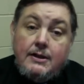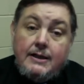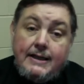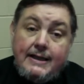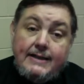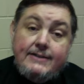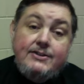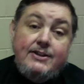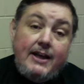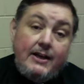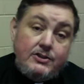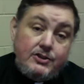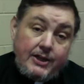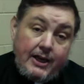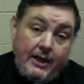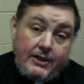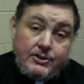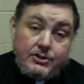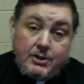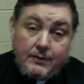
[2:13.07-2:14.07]
is the
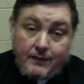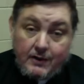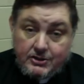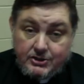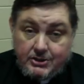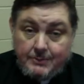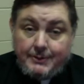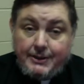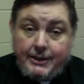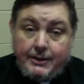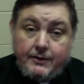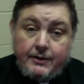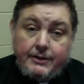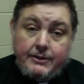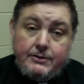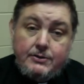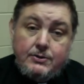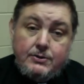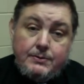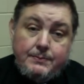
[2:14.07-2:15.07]
education of our
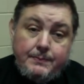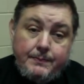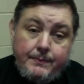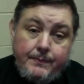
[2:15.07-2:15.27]
seminarians.